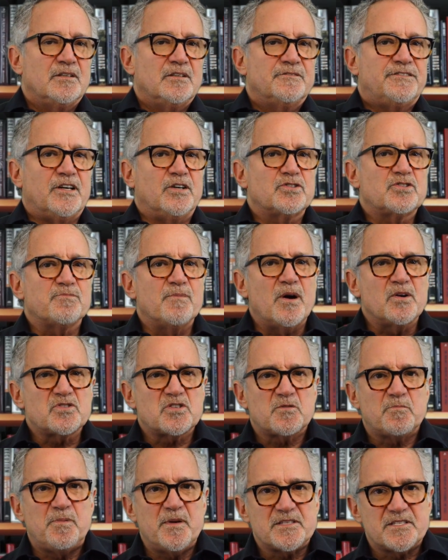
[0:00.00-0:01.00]
Folks,
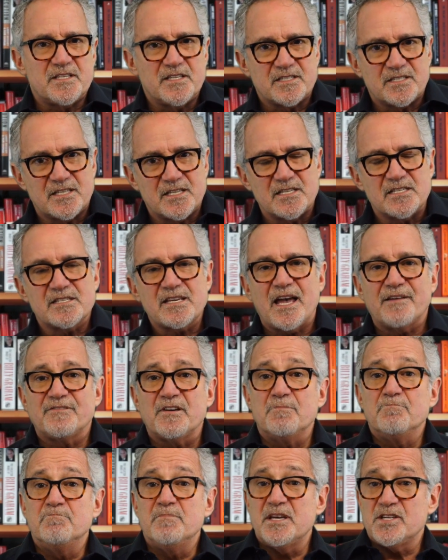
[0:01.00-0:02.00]
most businesses have
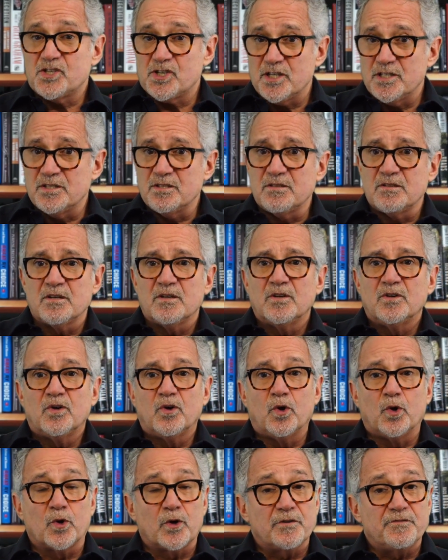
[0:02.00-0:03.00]
a mission
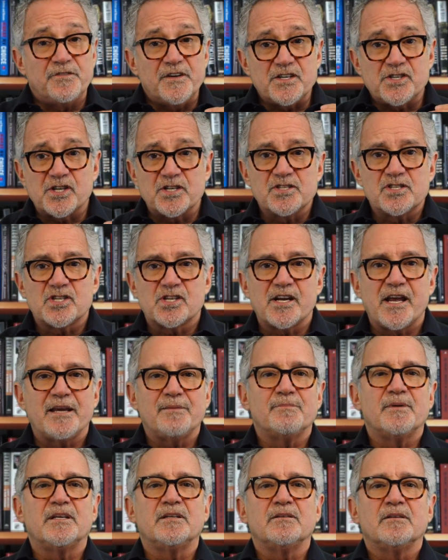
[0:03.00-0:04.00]
or a vision
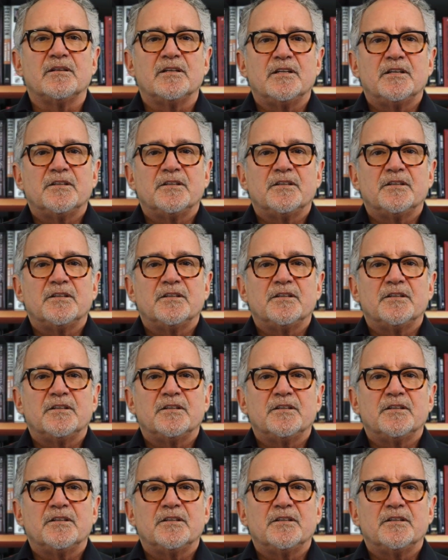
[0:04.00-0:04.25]
statement